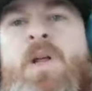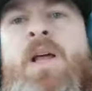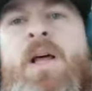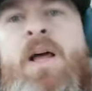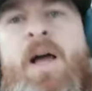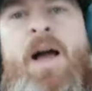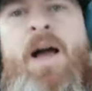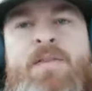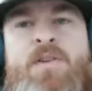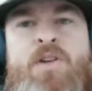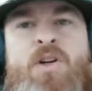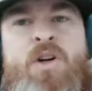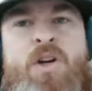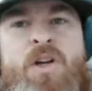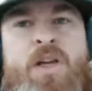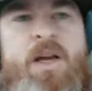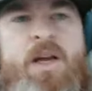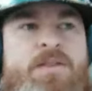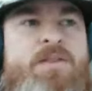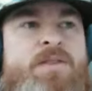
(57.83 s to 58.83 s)
have a
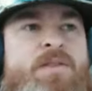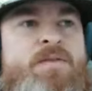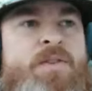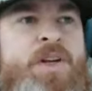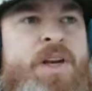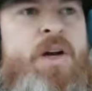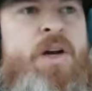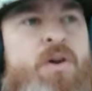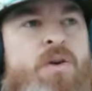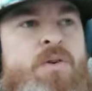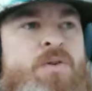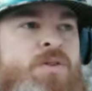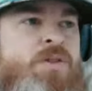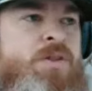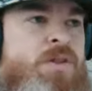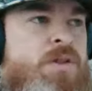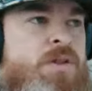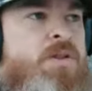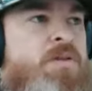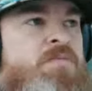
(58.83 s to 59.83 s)
look at some
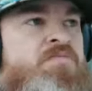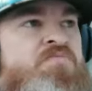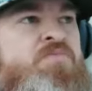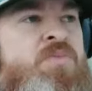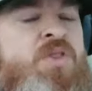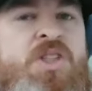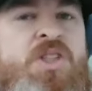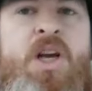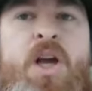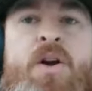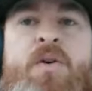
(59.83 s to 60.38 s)
videos, check